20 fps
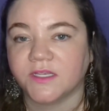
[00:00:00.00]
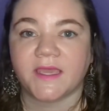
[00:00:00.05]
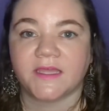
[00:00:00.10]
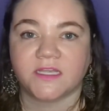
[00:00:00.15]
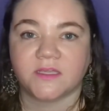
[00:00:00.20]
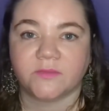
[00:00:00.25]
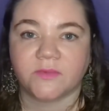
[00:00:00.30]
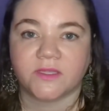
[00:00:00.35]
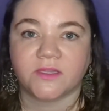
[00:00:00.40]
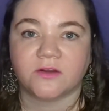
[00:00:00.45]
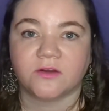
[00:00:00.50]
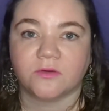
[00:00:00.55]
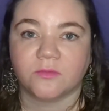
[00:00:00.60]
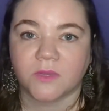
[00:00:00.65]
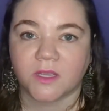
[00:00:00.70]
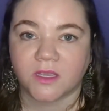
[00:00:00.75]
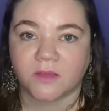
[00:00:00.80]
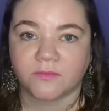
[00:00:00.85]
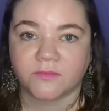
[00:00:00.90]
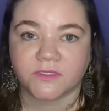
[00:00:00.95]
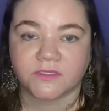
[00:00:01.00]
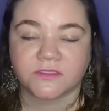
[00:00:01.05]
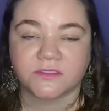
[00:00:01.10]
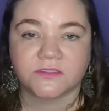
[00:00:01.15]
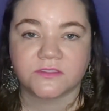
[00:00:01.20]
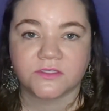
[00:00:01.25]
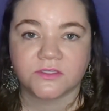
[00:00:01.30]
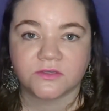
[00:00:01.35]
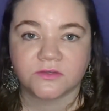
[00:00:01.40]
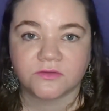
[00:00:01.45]
and I bet her mom does
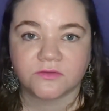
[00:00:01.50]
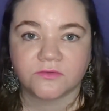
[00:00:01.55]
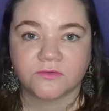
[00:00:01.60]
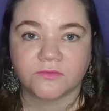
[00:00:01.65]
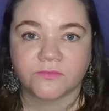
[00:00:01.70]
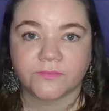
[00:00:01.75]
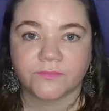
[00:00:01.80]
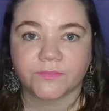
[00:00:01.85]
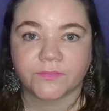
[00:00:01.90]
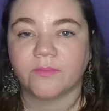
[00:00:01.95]
too.